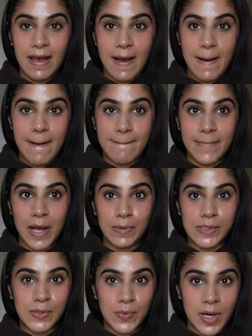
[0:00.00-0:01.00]
I
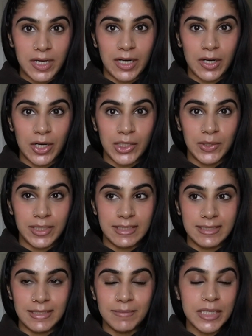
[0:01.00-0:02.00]
was squatting her. You can
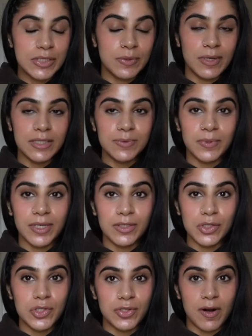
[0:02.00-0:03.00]
see my squats weren't
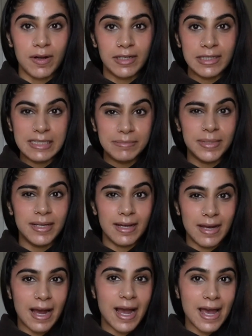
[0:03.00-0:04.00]
the strongest, but
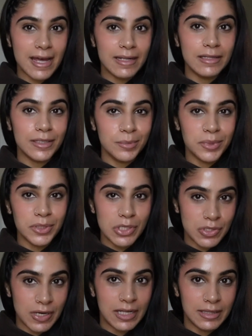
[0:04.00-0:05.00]
I had a little bit of
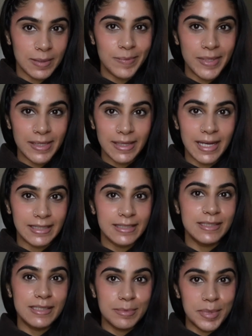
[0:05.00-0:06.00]
strength in me. Like,
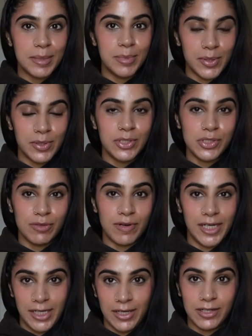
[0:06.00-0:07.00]
this is baby Alicia
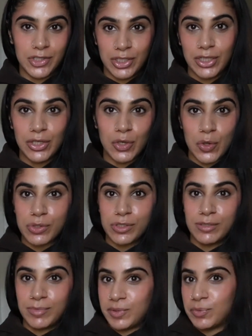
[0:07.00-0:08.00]
right here. She didn't know
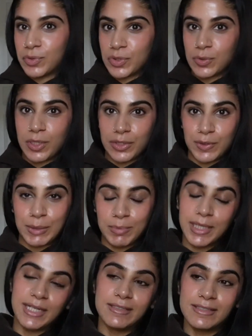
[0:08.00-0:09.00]
she'd be able to squat 3
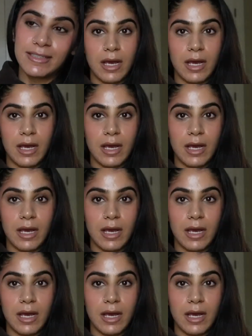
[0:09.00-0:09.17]
plates.